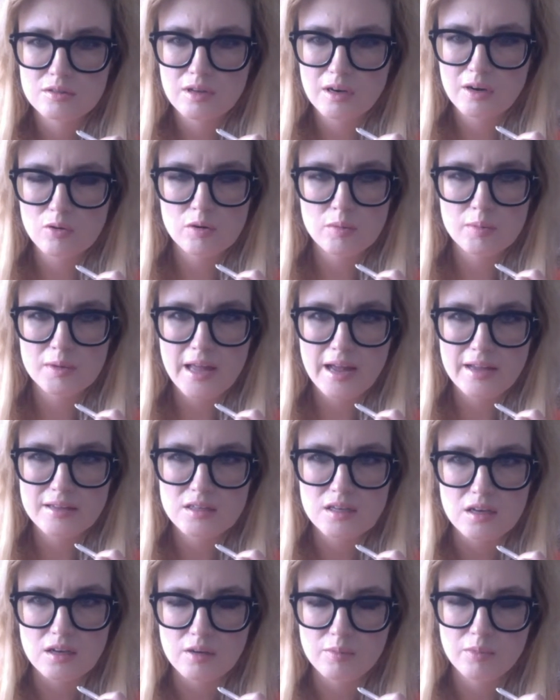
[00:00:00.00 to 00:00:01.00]
I don't want to be that
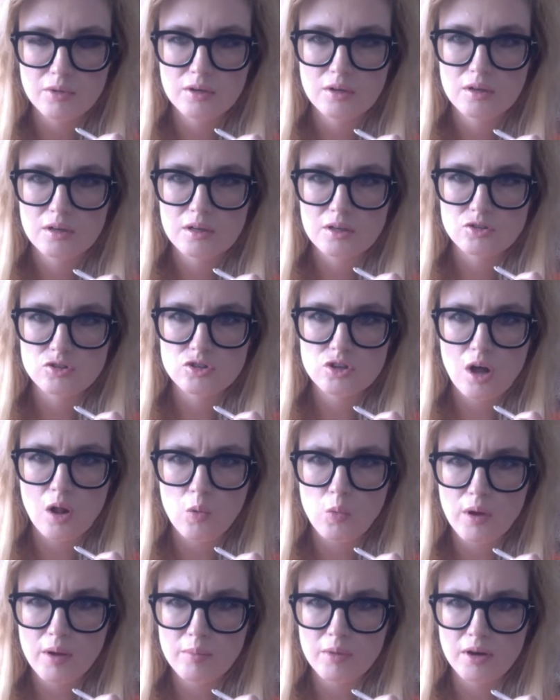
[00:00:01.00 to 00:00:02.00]
team because it's
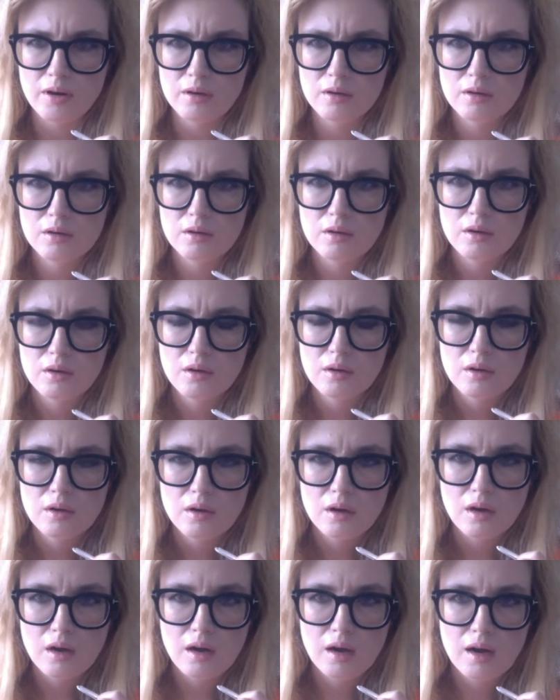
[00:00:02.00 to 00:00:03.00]
all women.
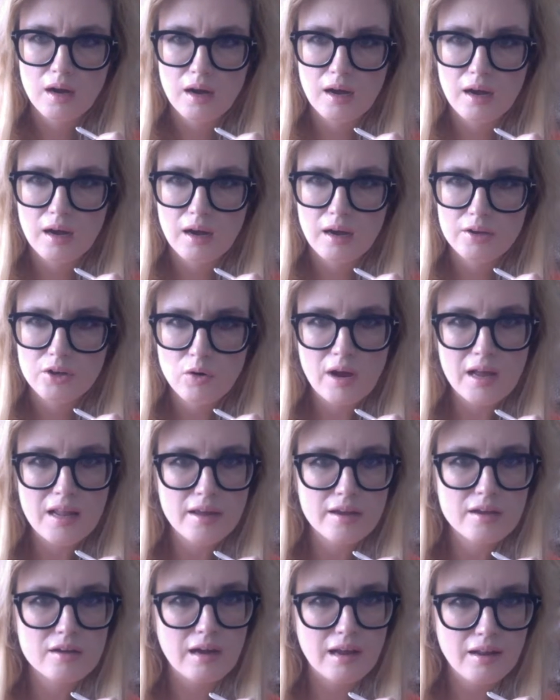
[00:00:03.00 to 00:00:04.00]
Uh, you know, I
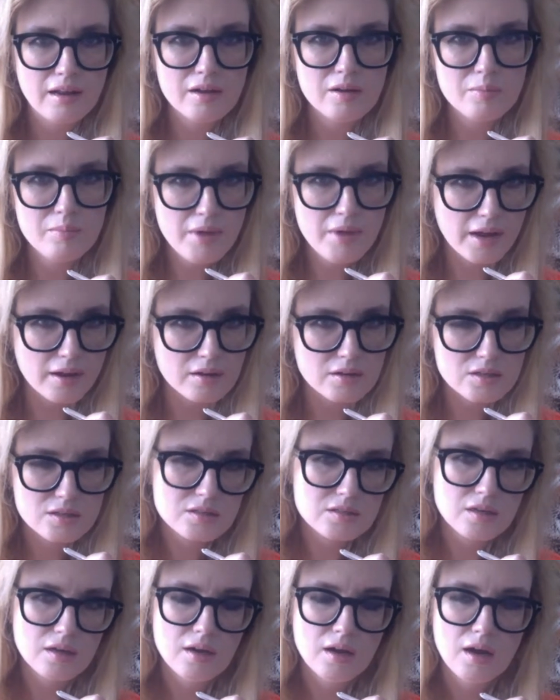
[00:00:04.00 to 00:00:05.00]
like I like a
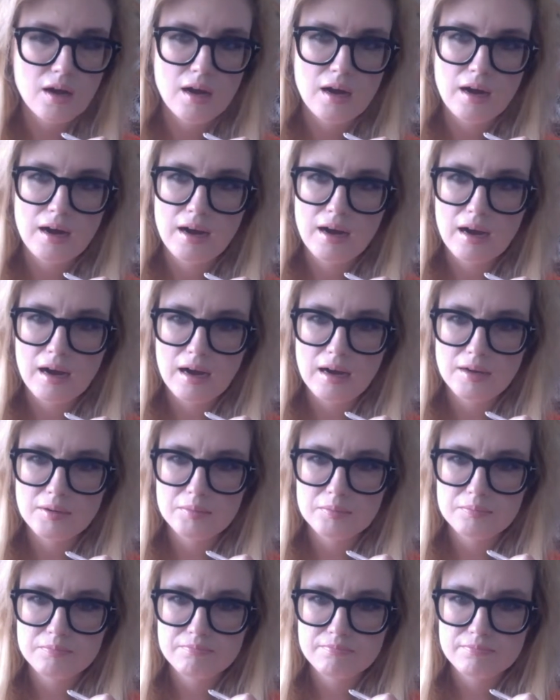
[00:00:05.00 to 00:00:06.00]
mix.
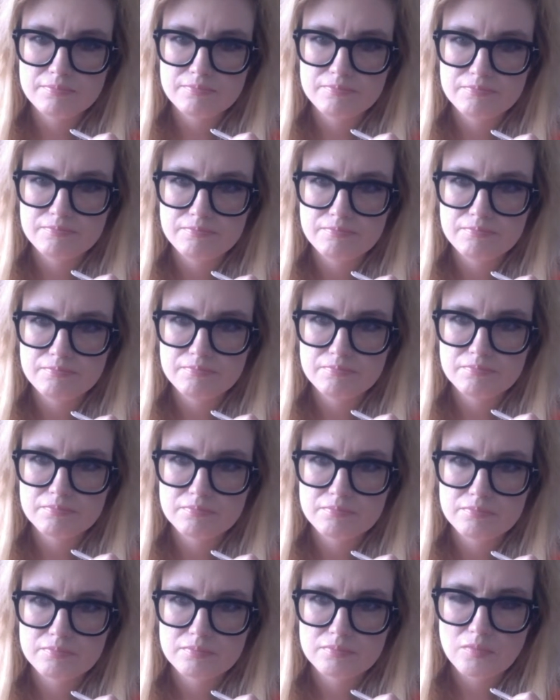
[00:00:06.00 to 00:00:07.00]
Um,
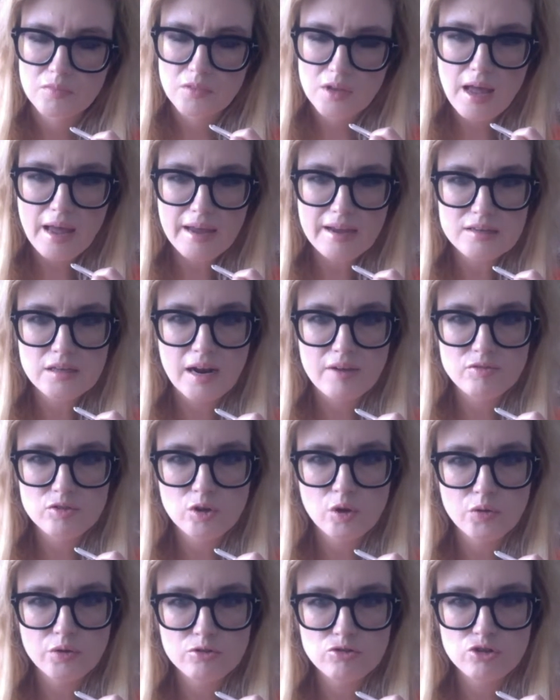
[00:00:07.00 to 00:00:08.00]
yeah, I guess I'd have
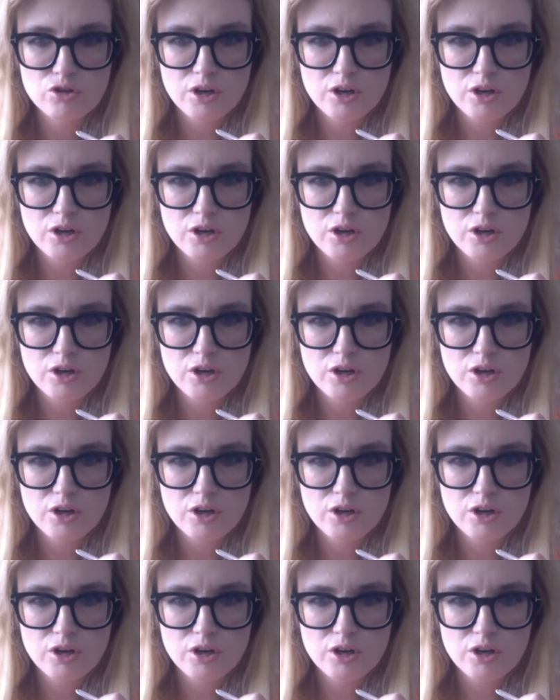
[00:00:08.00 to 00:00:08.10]
to go the